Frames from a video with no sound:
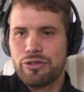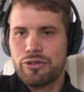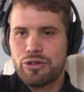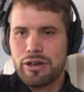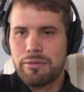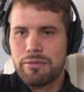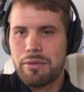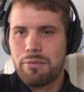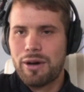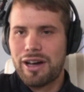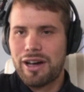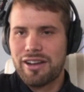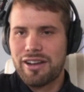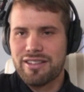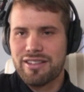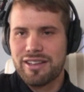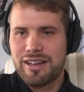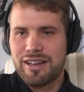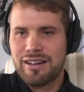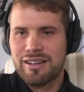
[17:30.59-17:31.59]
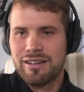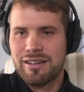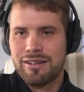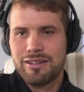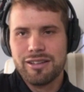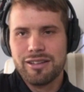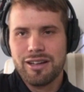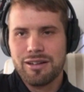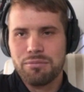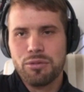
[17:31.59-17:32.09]
dream about as a young
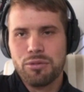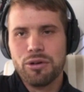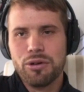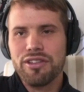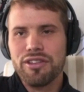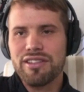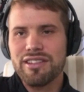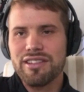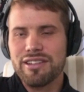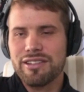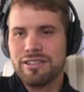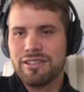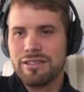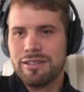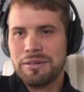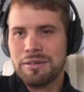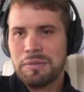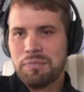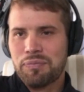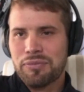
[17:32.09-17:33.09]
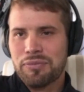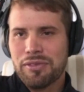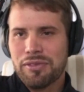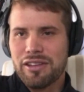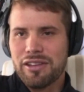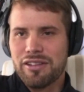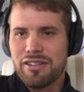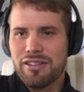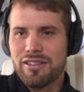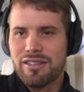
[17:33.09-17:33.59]
boy. So
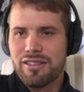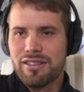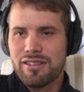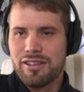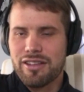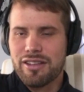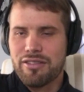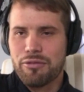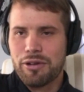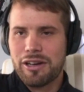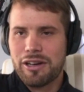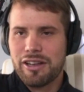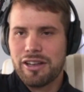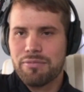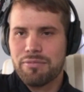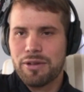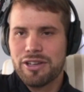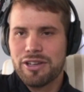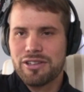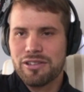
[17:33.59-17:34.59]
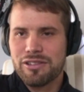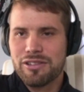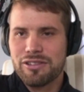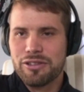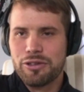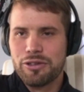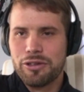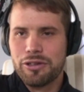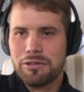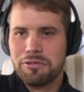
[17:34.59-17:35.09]
it's really special
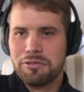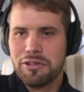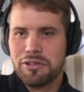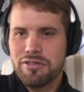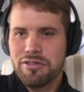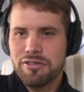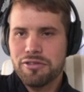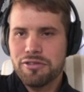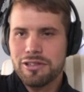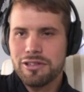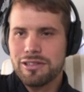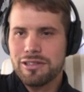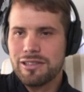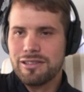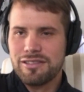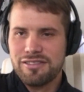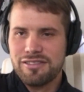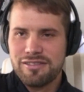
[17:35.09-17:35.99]
to do your first Tour.